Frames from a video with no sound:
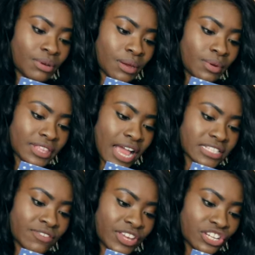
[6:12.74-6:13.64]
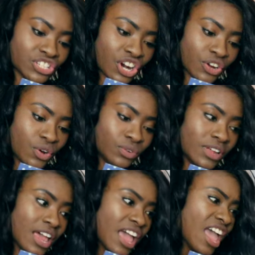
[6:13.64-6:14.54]
with activated charcoal.
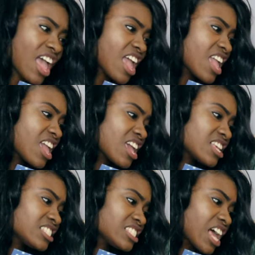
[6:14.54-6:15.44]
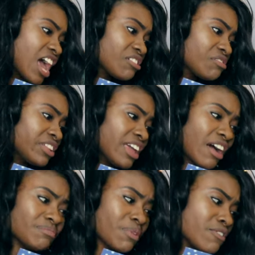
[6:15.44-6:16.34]
And I don't really
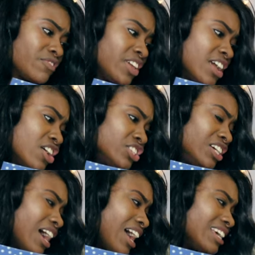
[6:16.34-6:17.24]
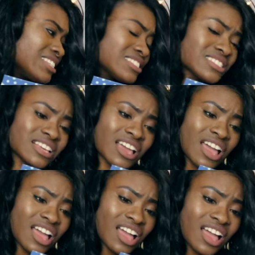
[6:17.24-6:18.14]
have puffy under eyes.
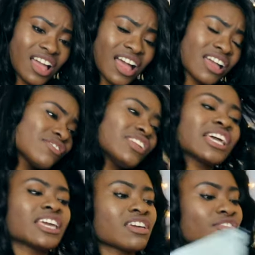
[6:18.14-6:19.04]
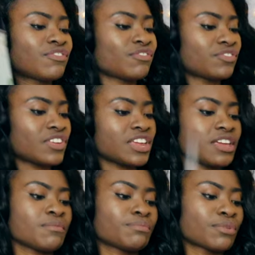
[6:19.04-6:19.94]
I feel like if
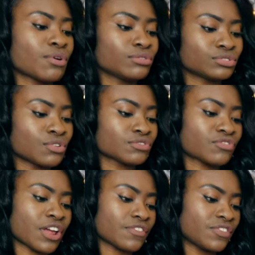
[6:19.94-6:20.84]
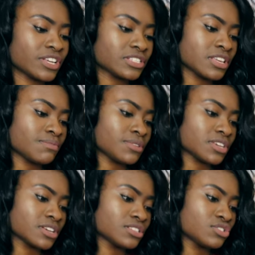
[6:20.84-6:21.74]
it ain't broke, don't try to fix it,
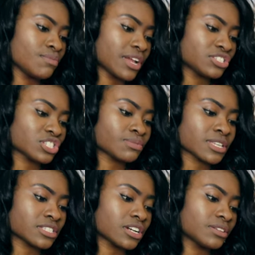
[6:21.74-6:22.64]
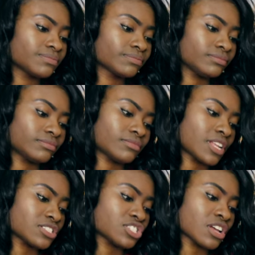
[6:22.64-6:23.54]
because you might just mess it up.
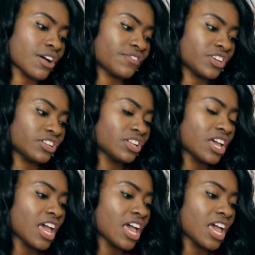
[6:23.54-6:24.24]
That's just how I feel.